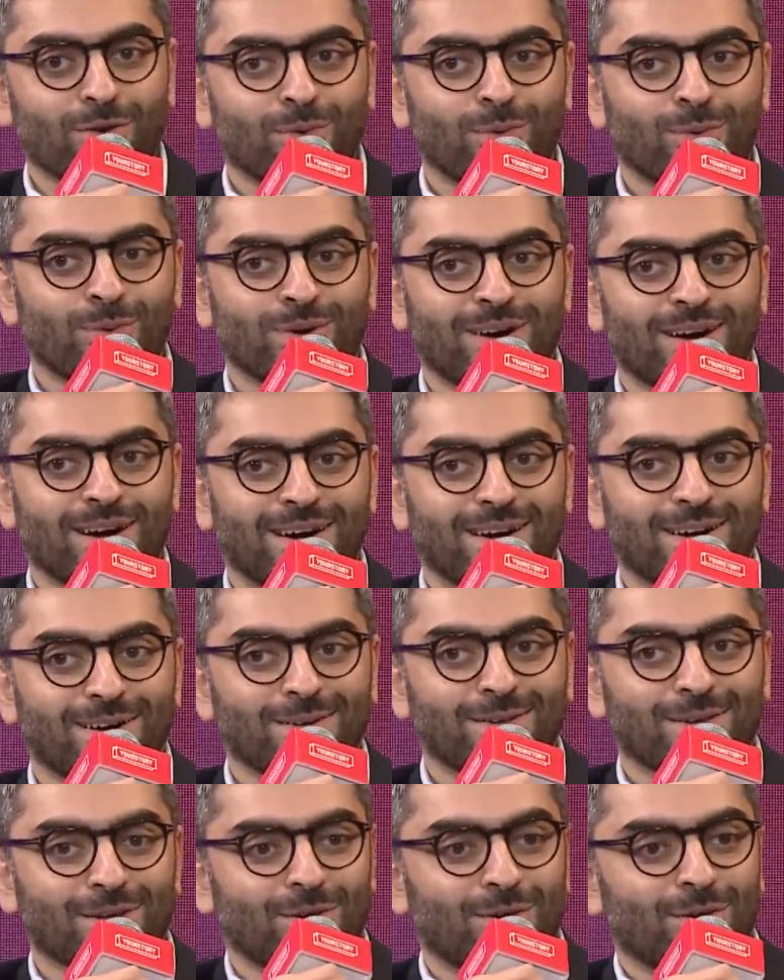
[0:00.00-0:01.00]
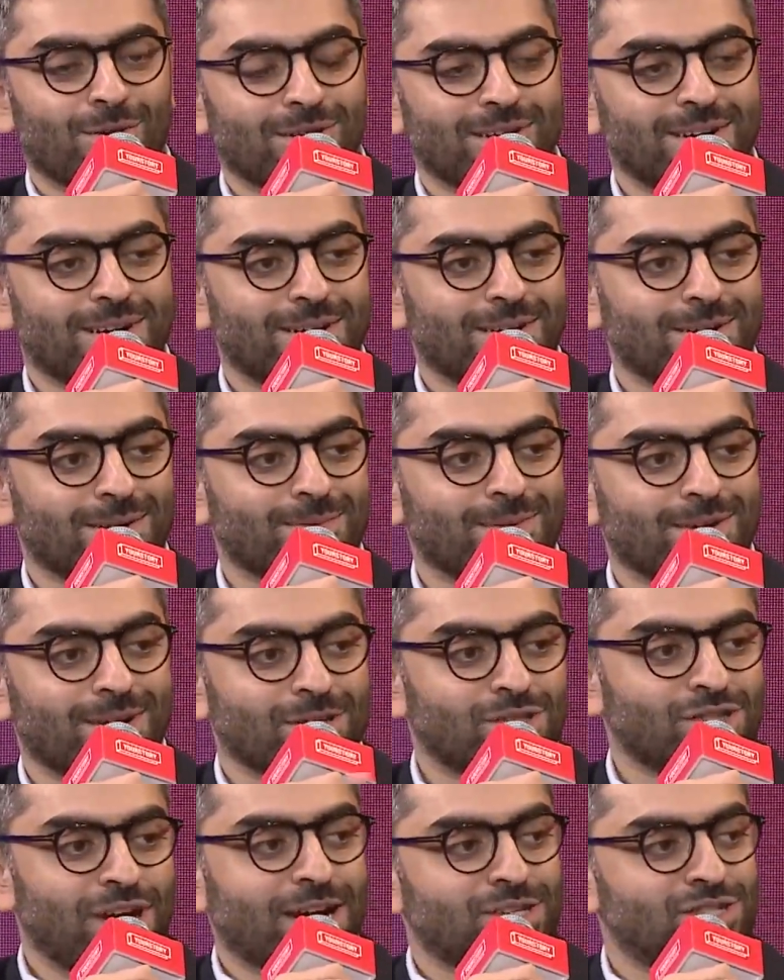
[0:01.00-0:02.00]
to
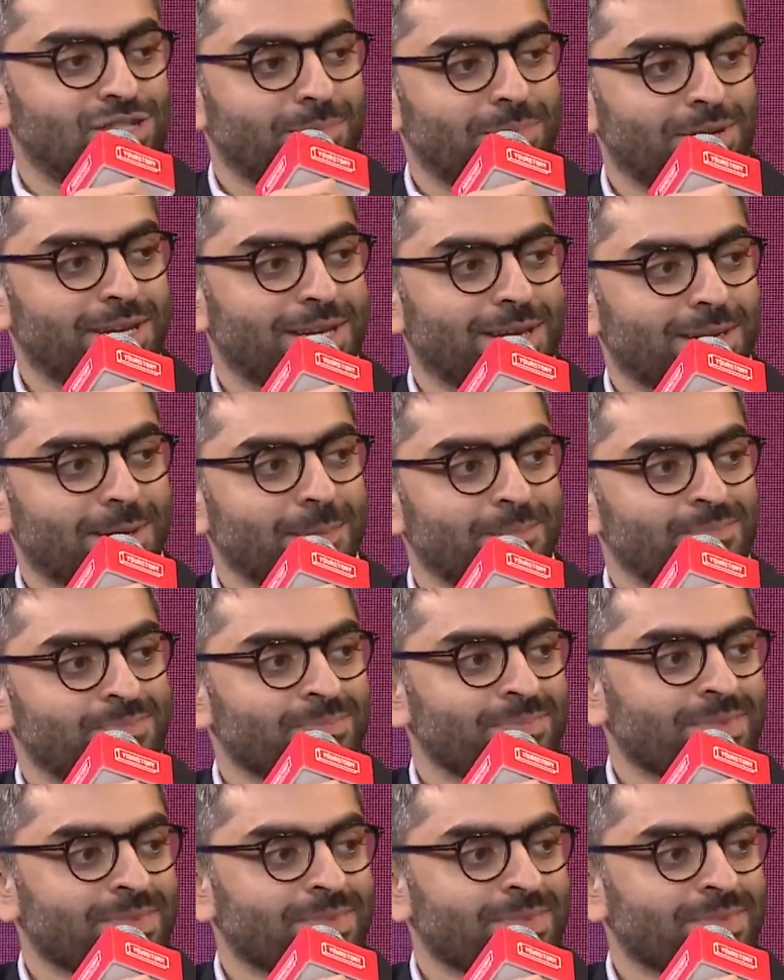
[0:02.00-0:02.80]
a chat GPT,